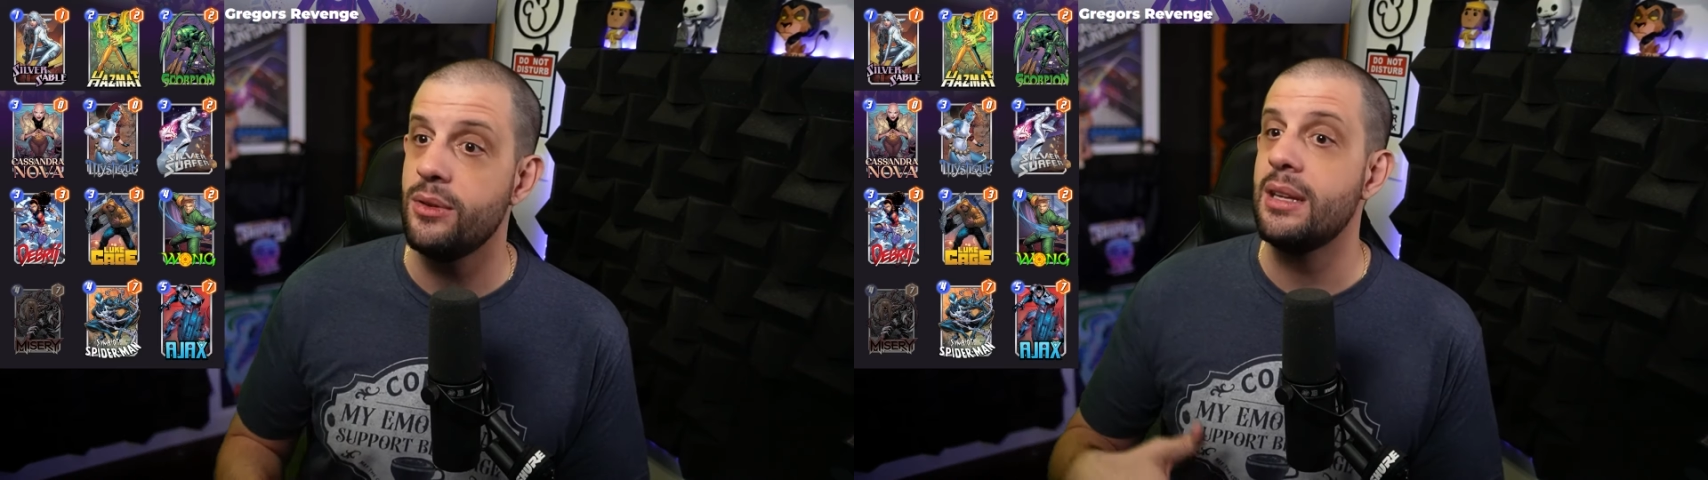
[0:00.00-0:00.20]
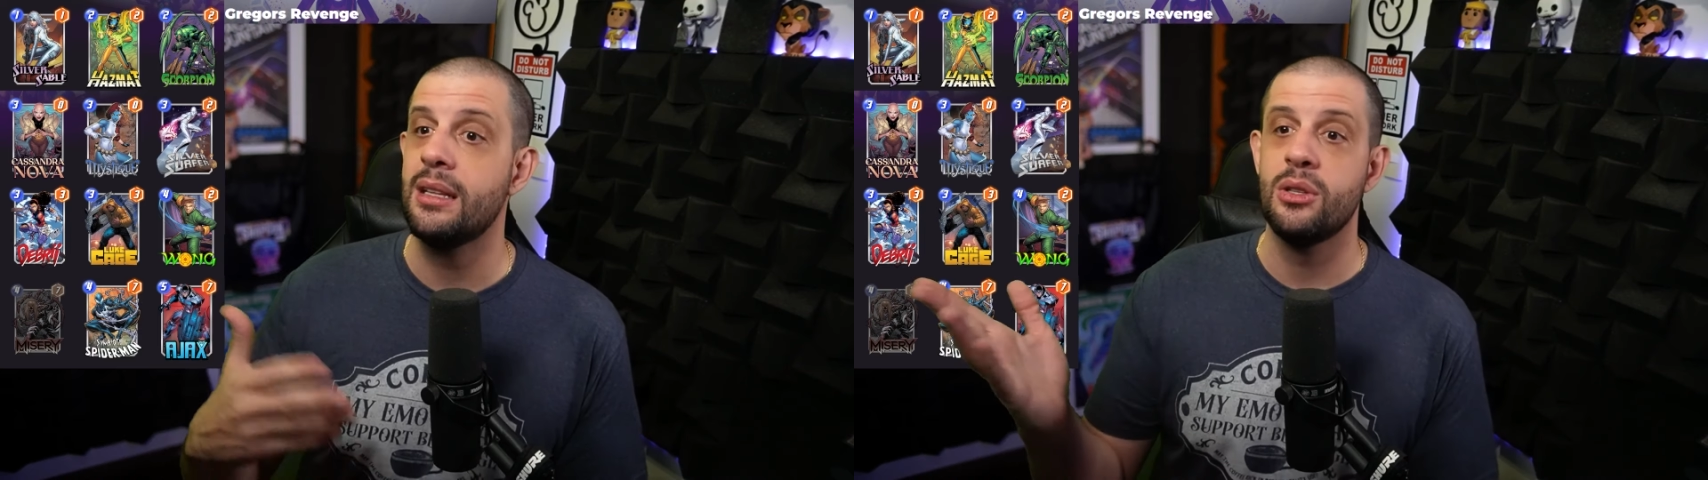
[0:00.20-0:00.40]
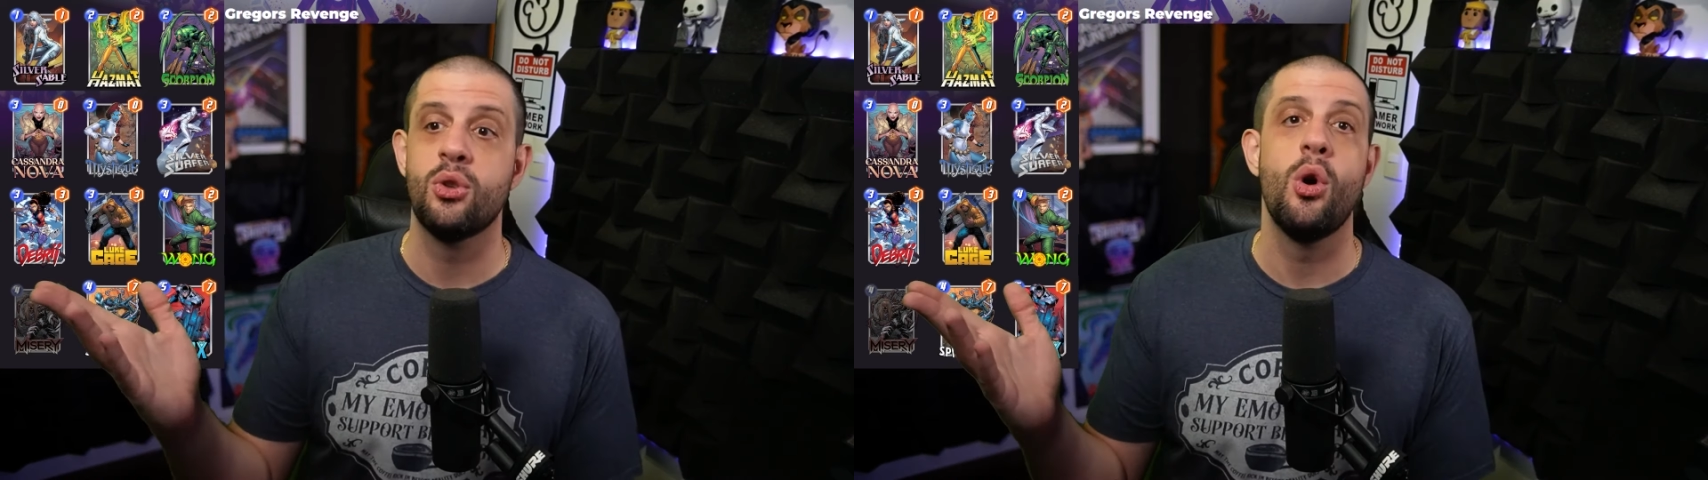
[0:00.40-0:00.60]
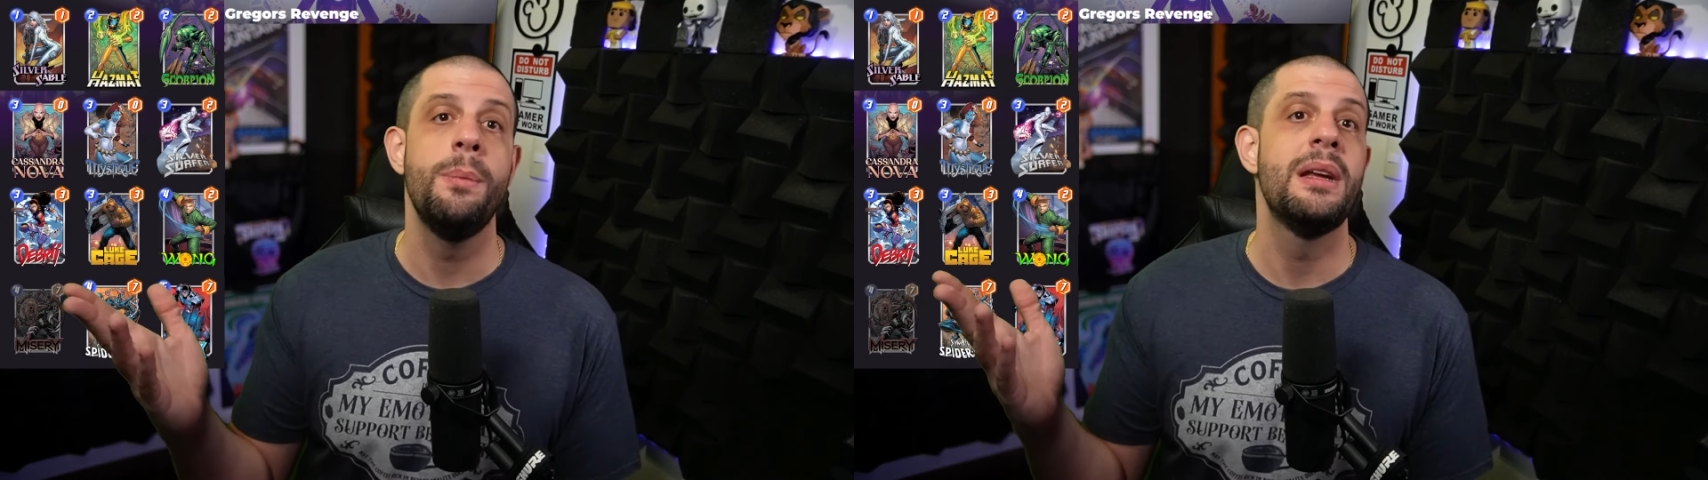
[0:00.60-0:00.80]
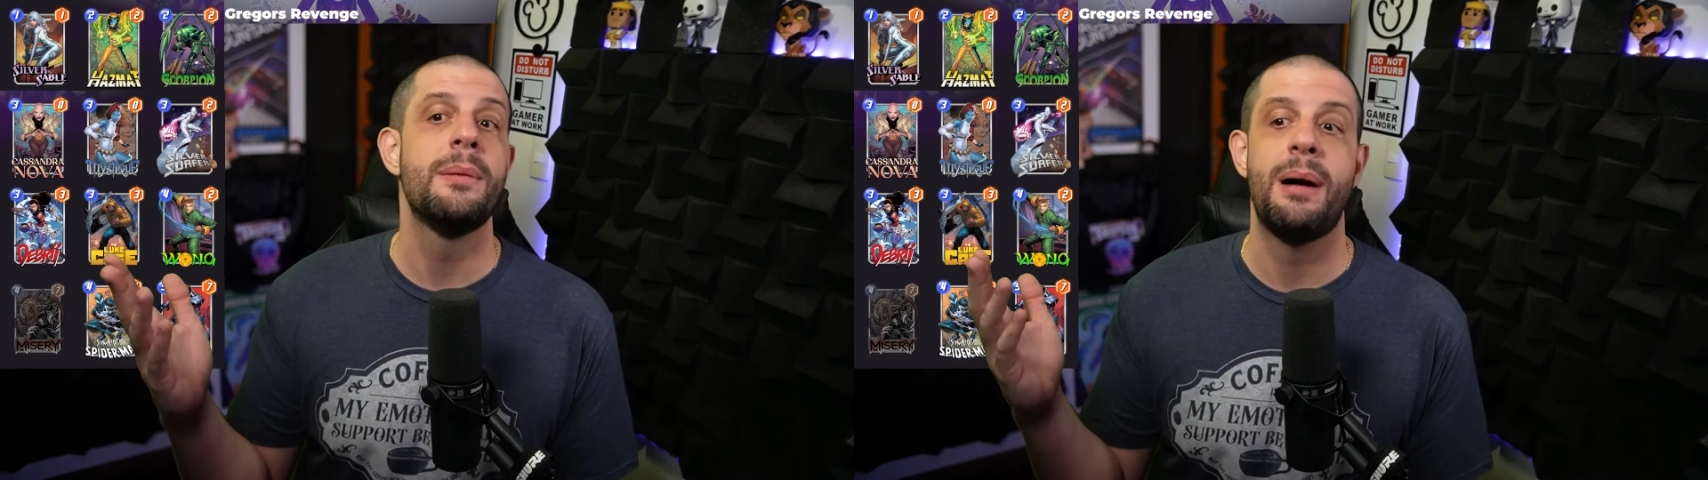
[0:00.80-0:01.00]
You can get the
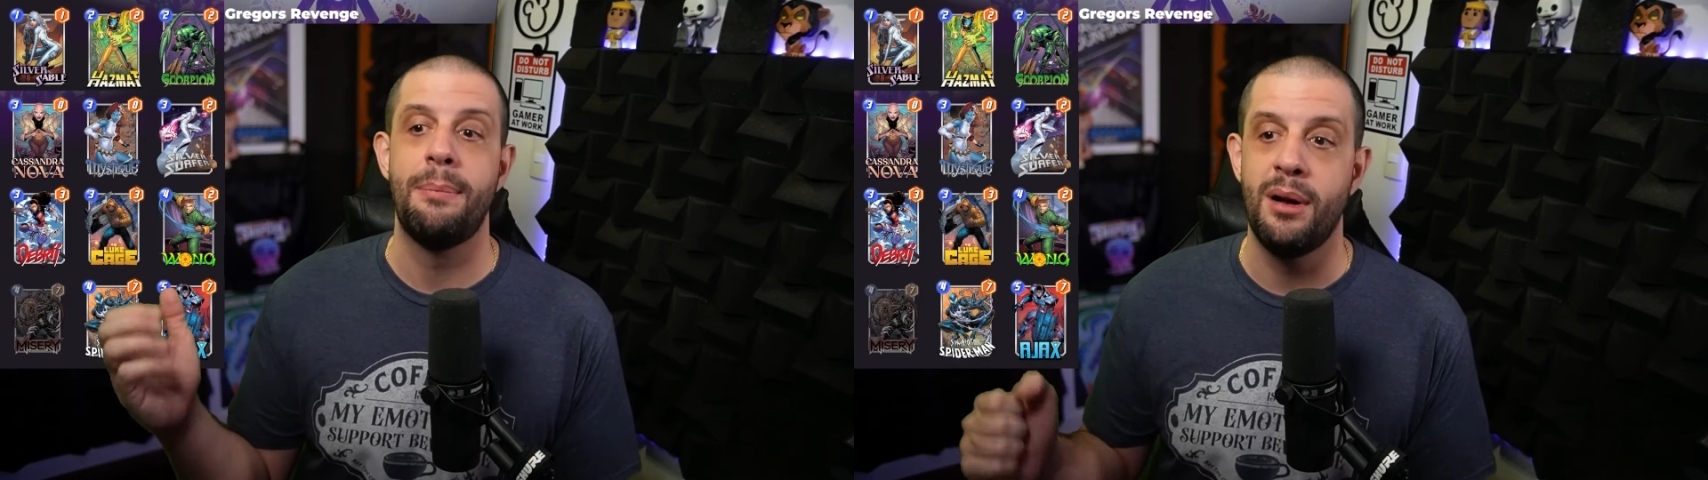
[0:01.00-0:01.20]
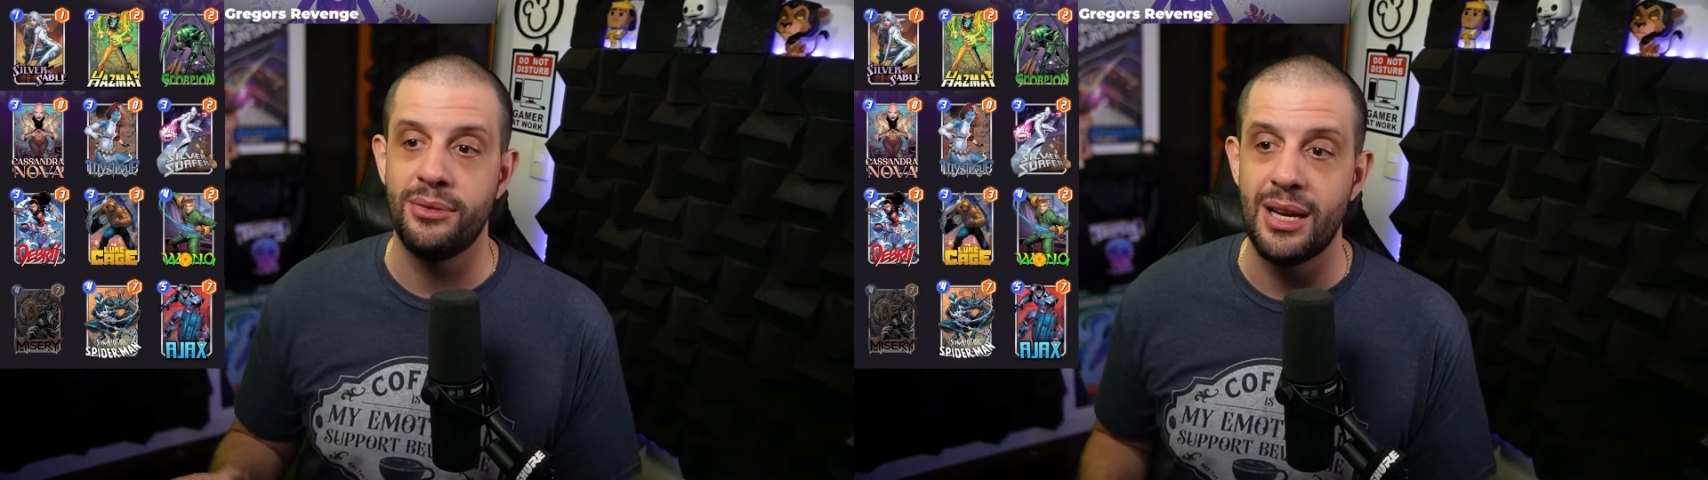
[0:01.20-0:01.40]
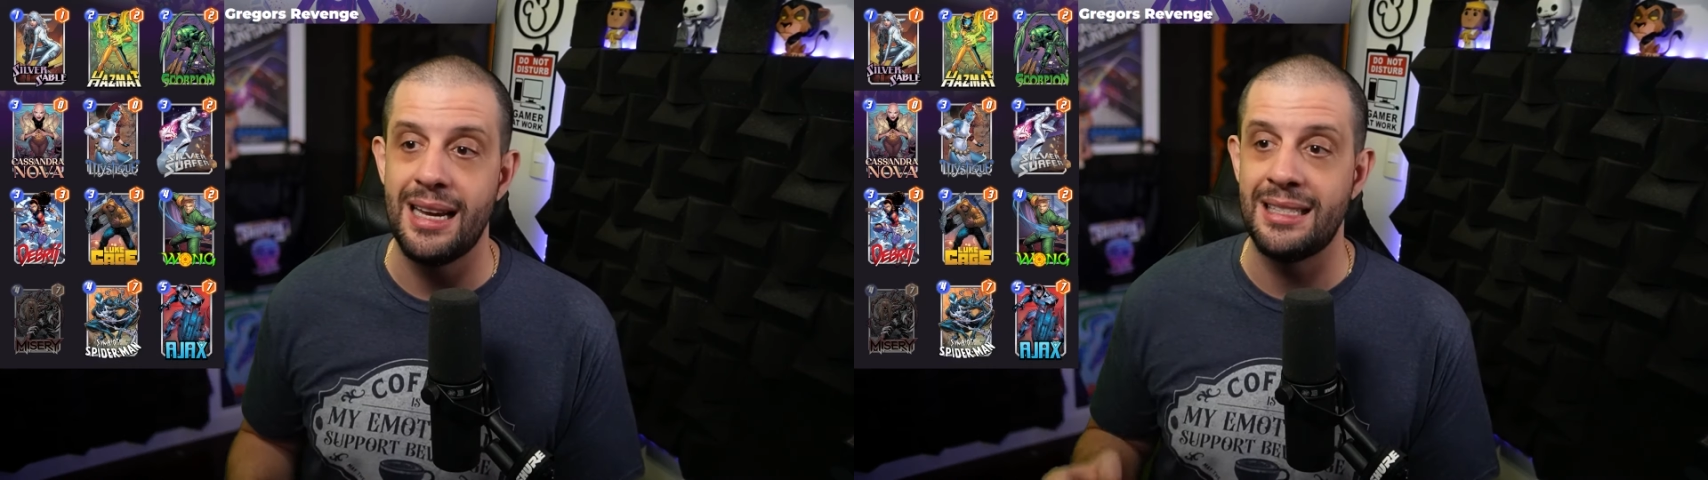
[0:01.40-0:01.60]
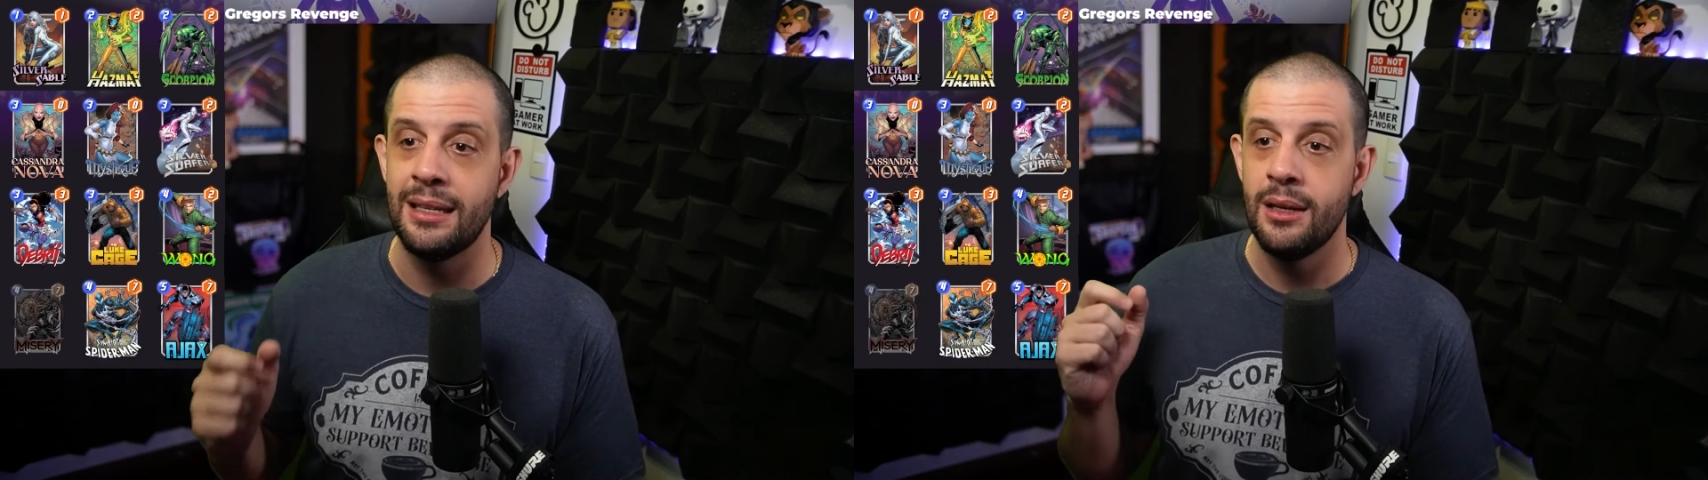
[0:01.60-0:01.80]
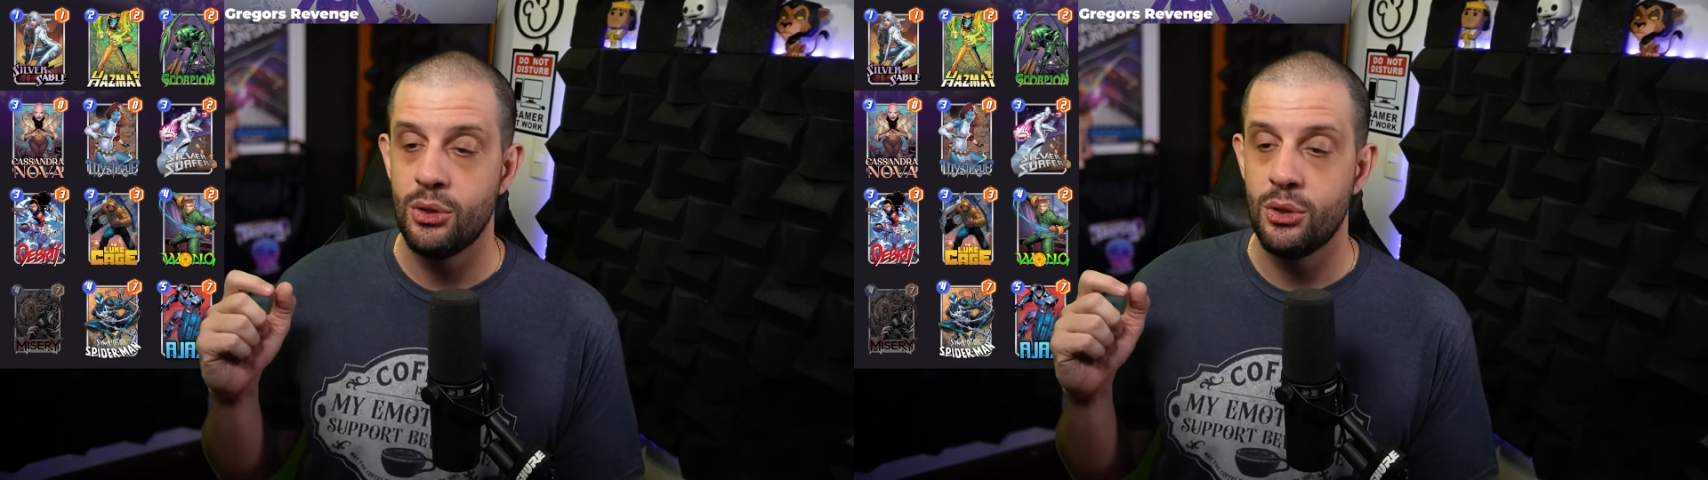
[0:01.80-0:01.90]
Scorpion to pop off twice,